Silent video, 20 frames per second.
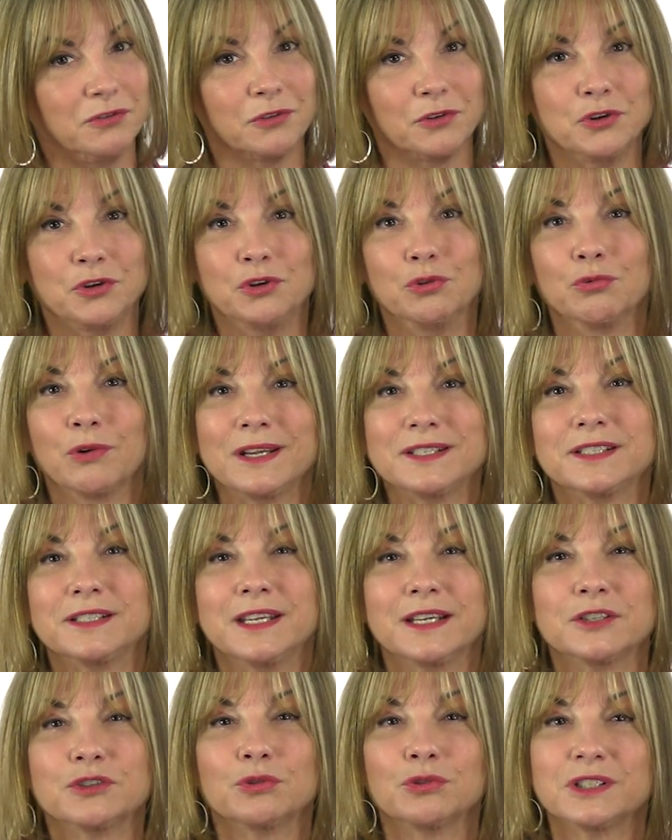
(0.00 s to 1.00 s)
for new
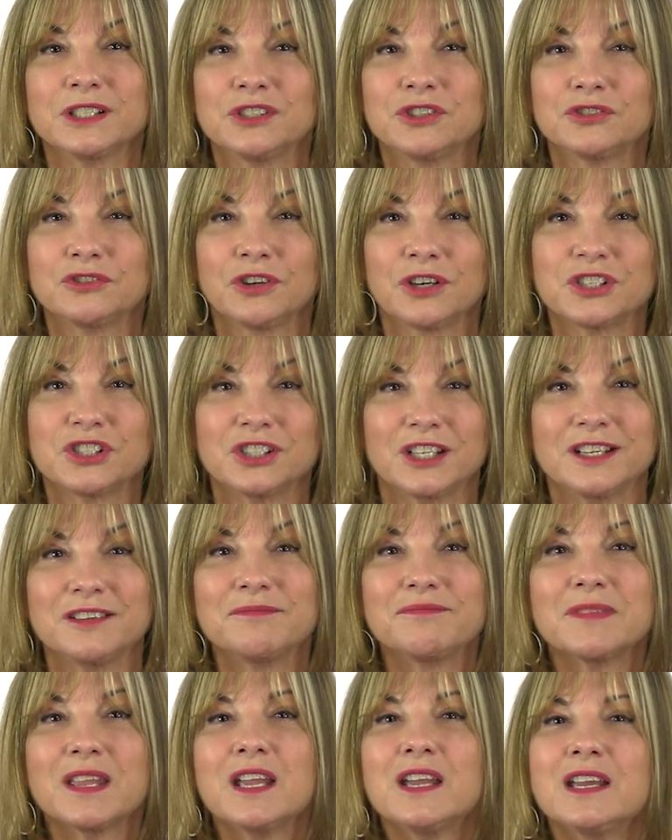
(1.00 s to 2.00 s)
residential construction.